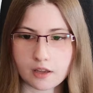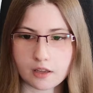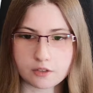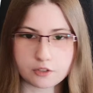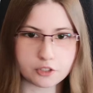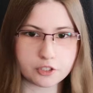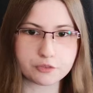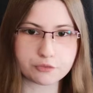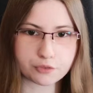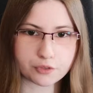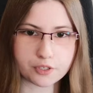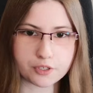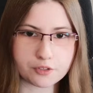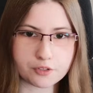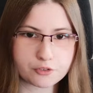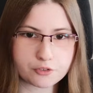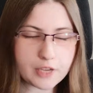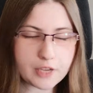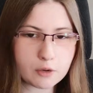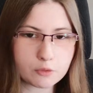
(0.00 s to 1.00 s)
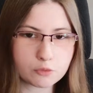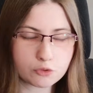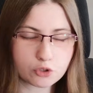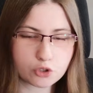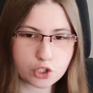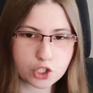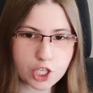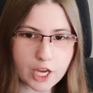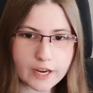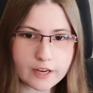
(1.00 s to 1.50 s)
the different sound
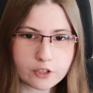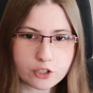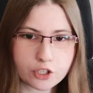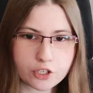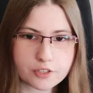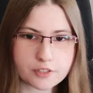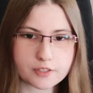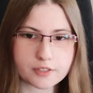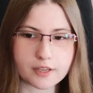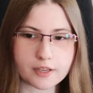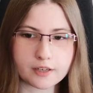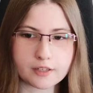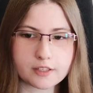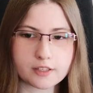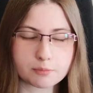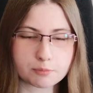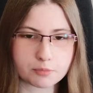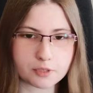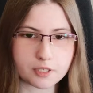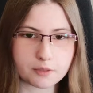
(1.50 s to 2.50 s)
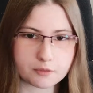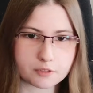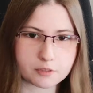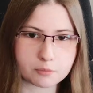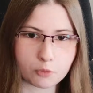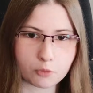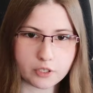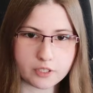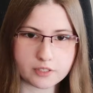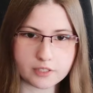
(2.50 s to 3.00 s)
changes and it gets
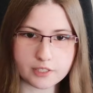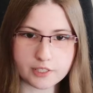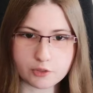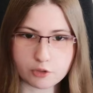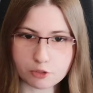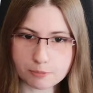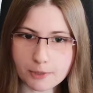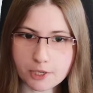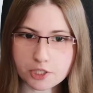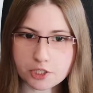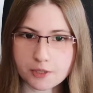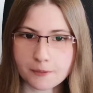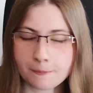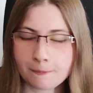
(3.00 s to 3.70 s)
more easily to spot.